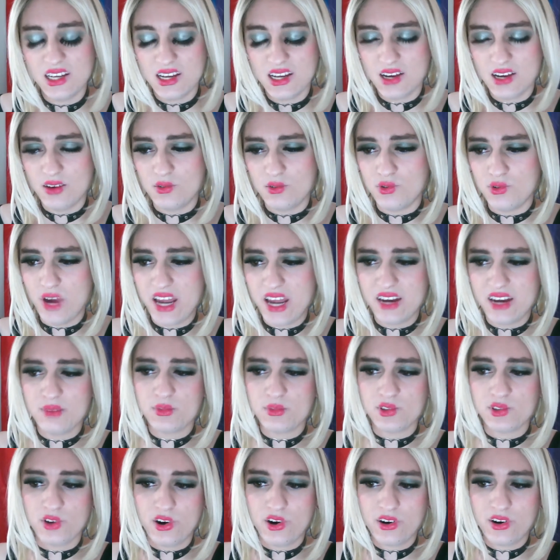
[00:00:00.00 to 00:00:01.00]

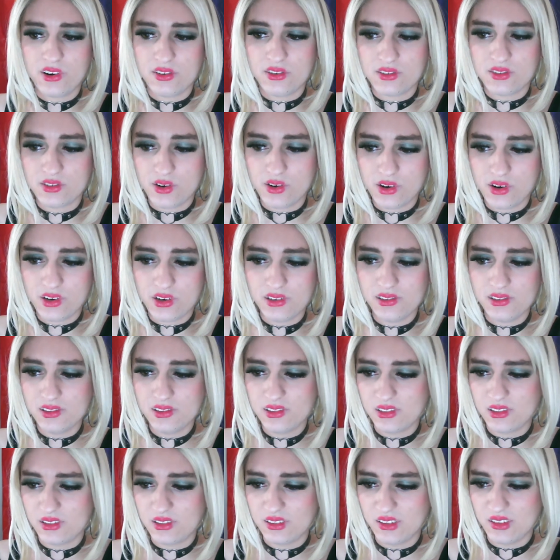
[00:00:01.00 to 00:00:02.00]
Random
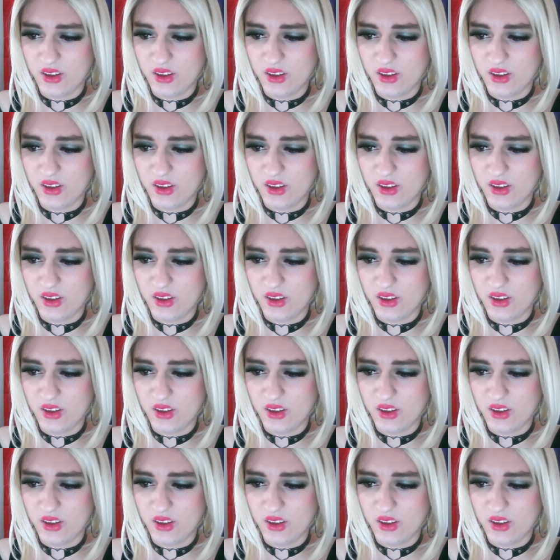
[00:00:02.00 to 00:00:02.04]
circles,